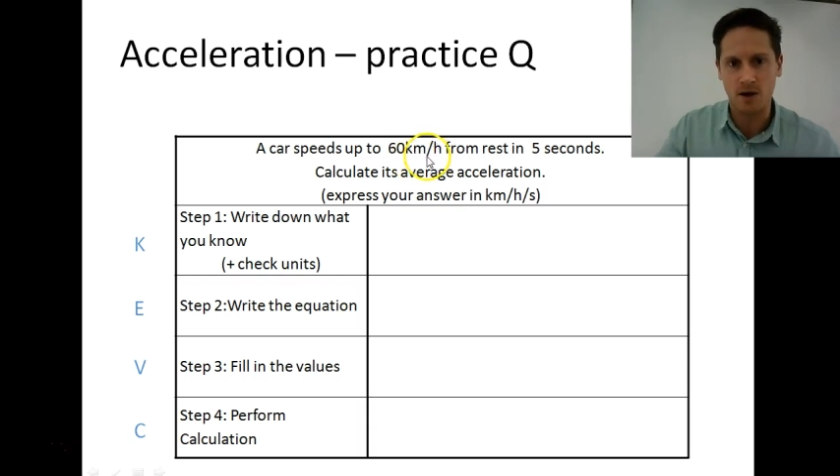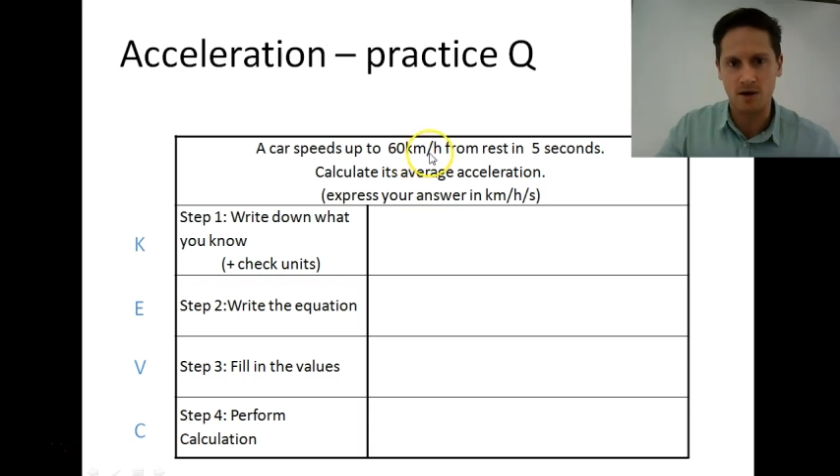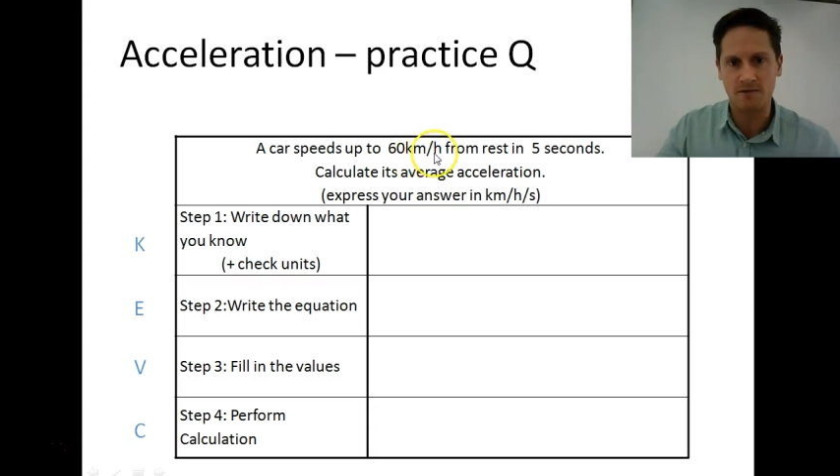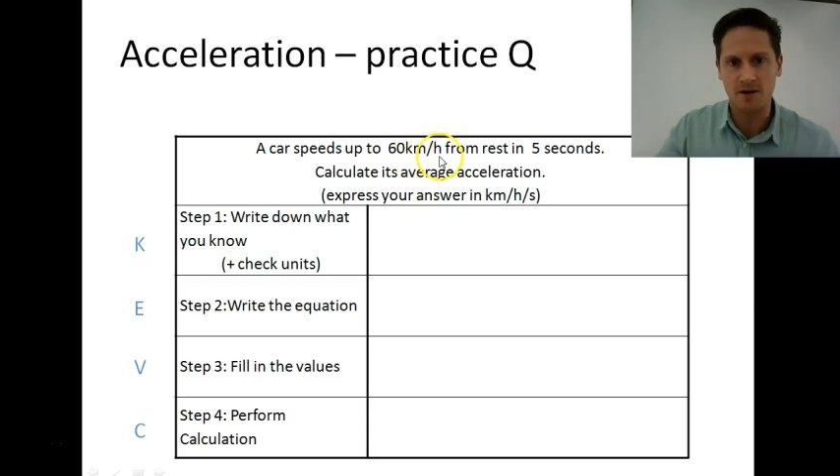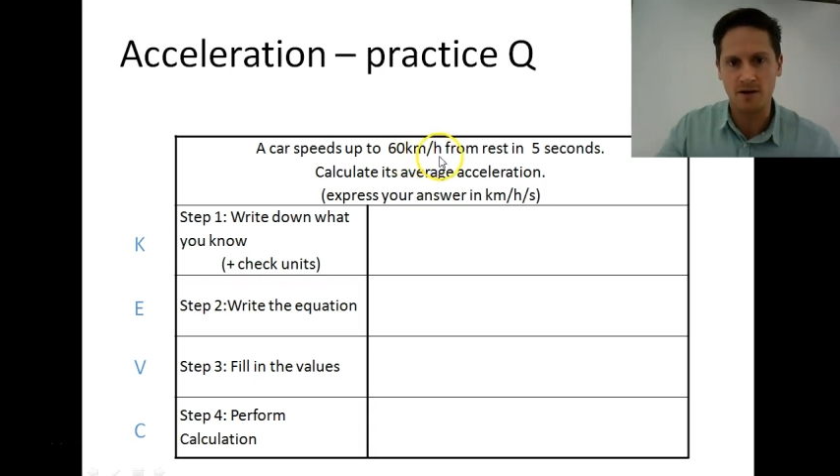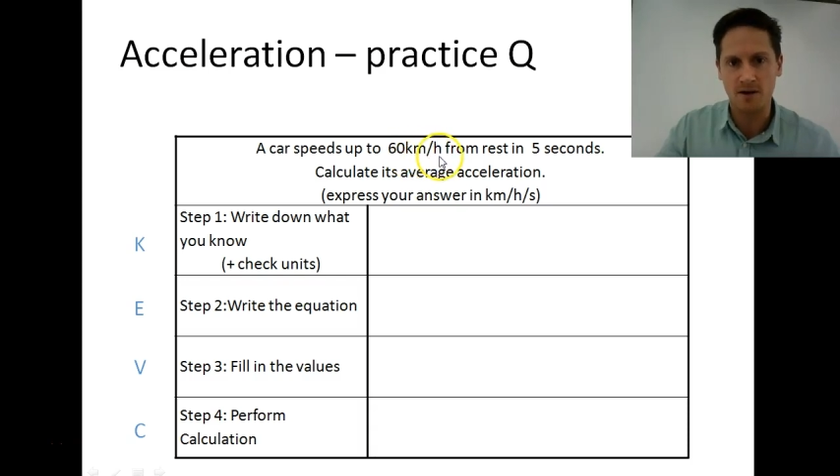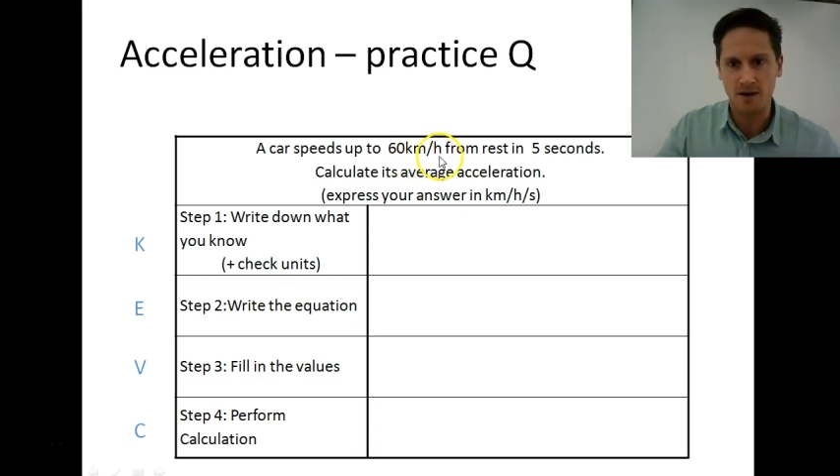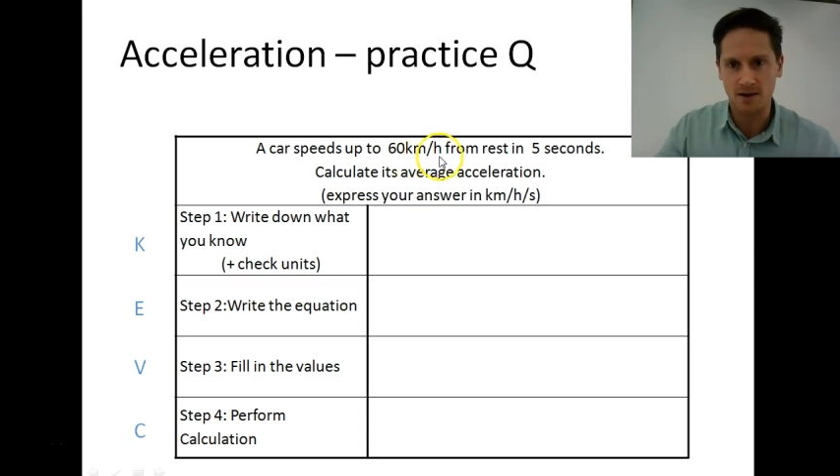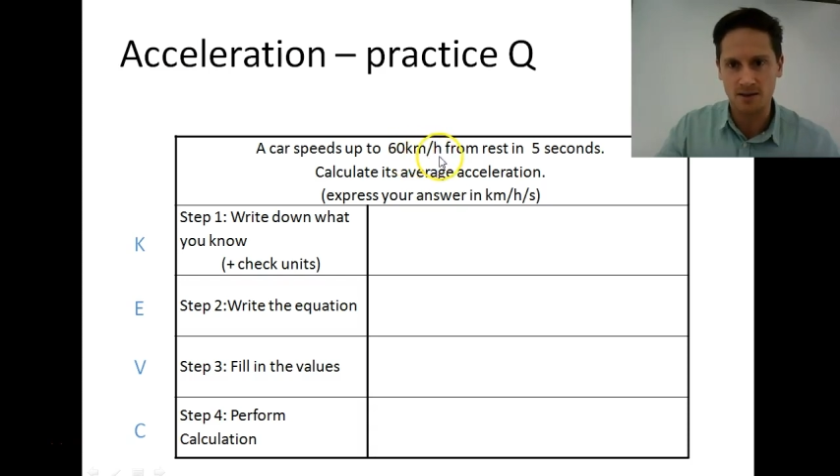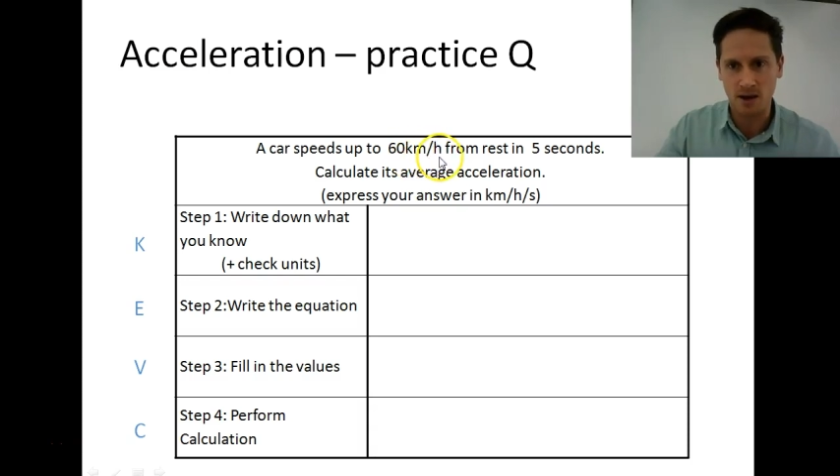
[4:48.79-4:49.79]
over
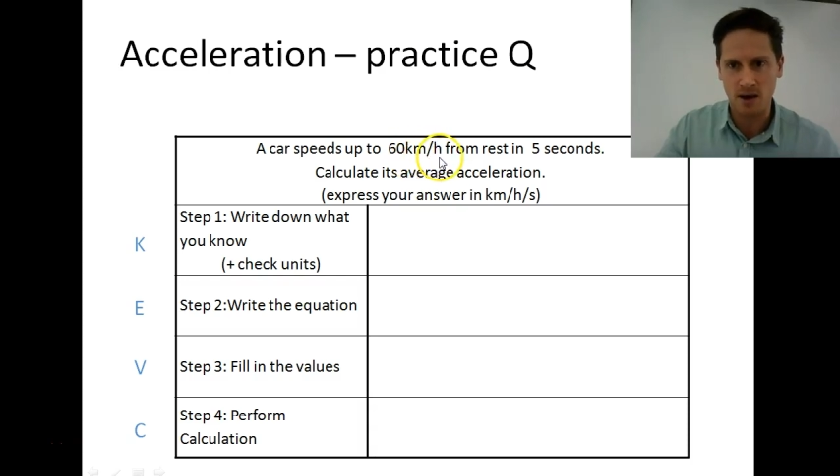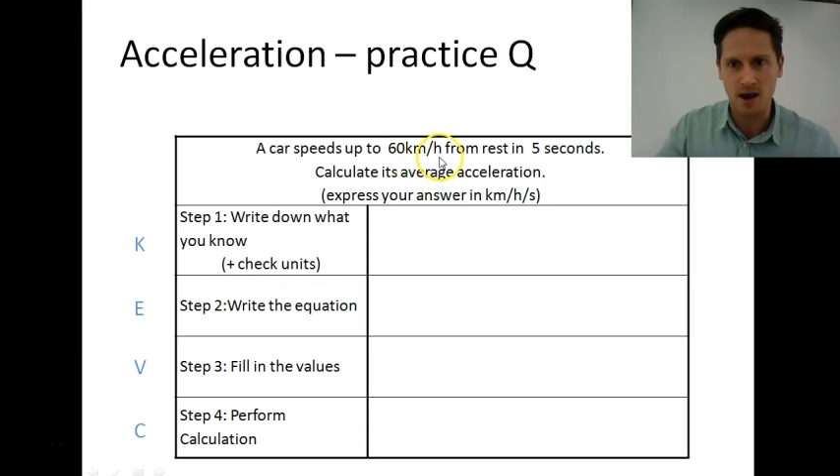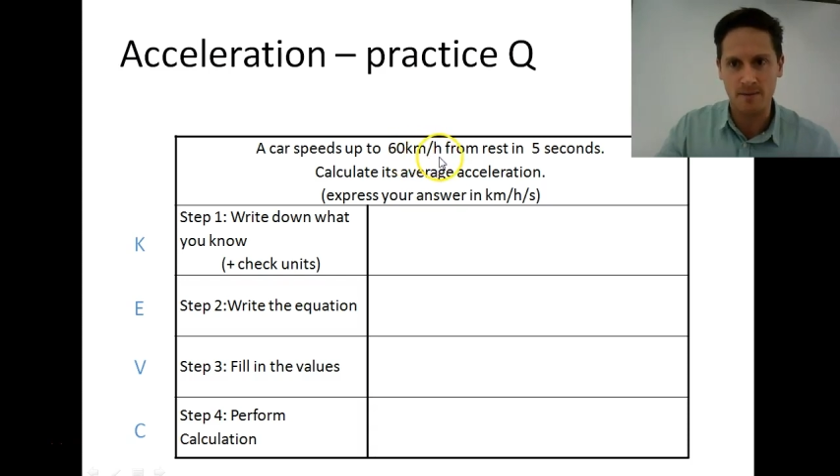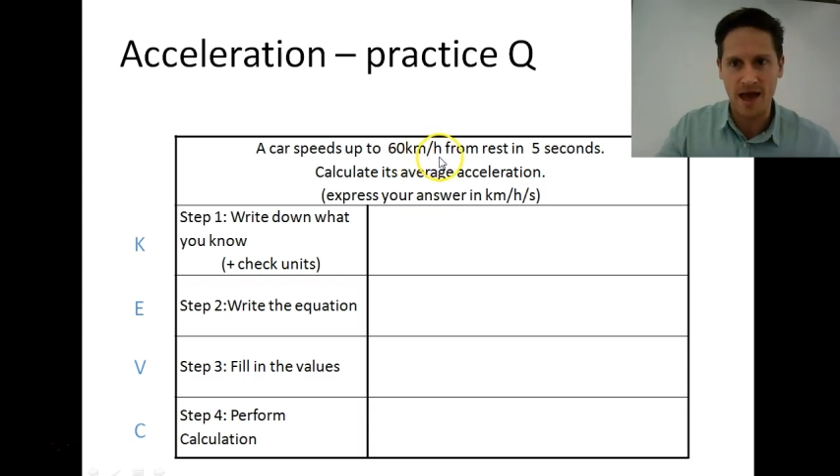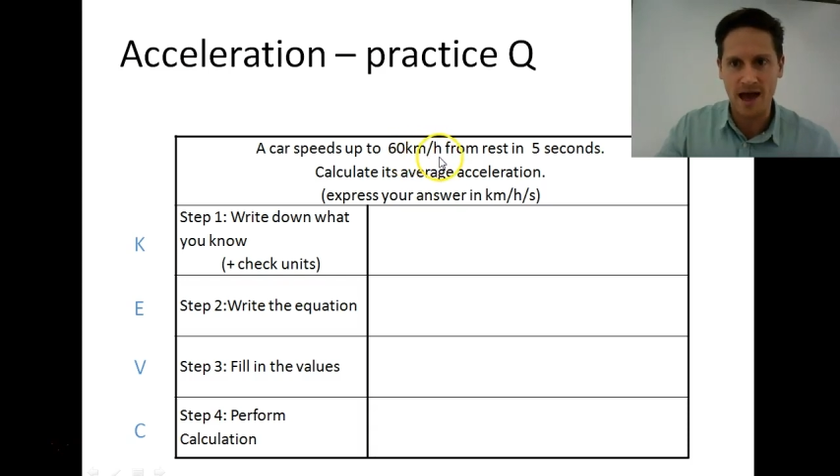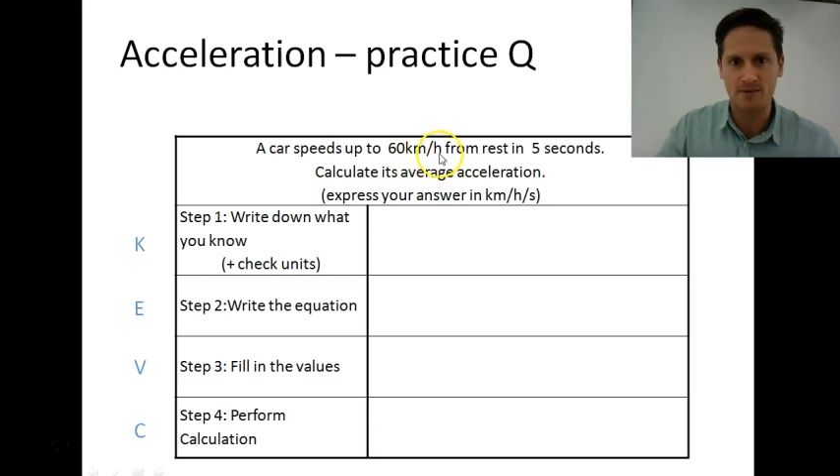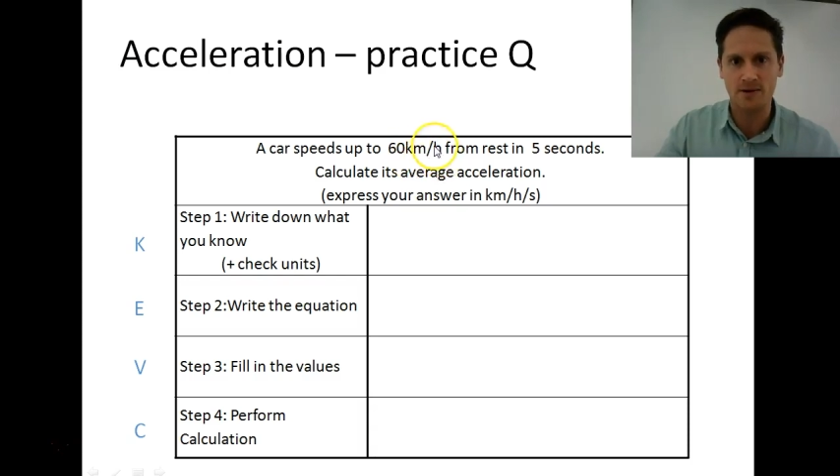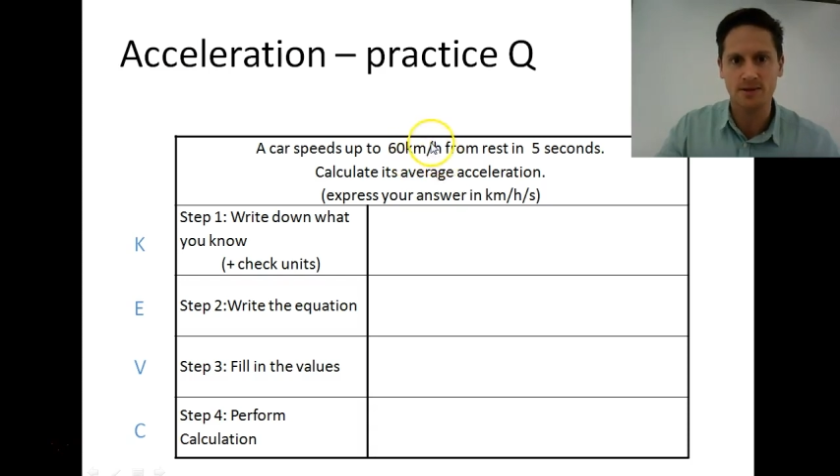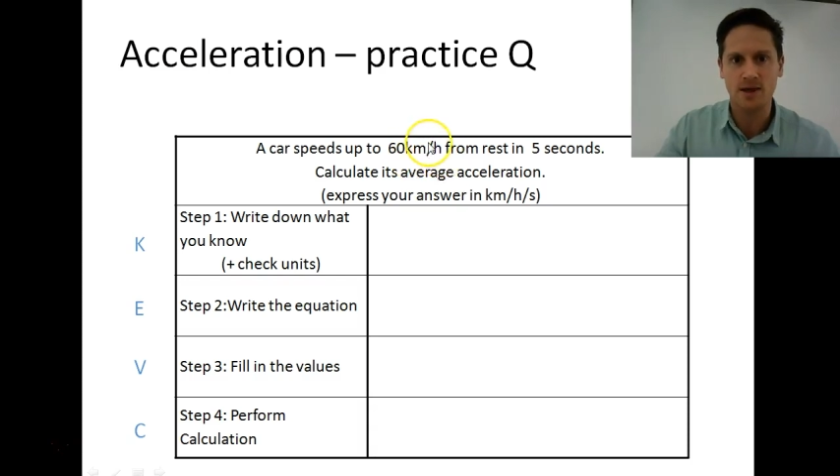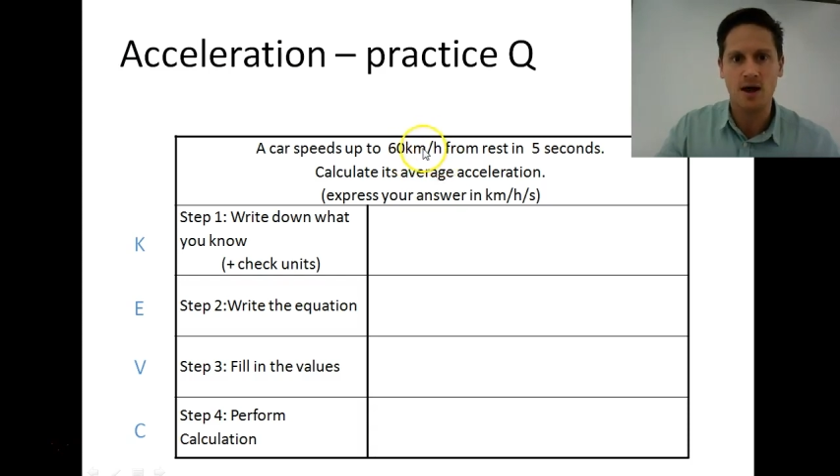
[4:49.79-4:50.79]
the time,
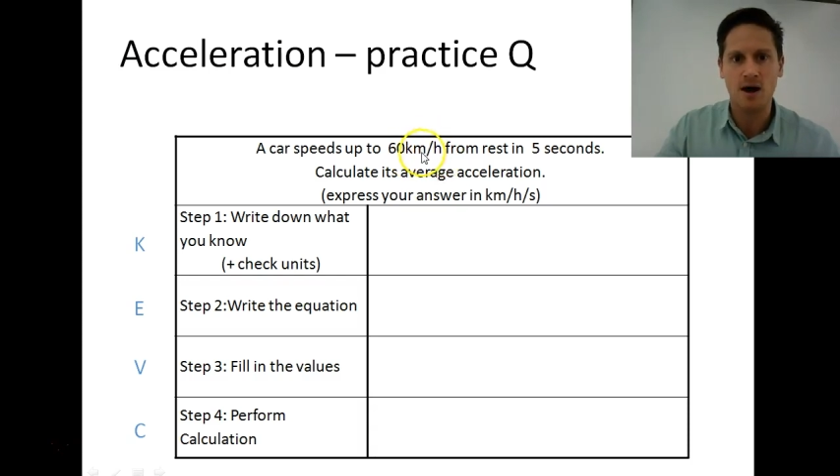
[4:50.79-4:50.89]
hours,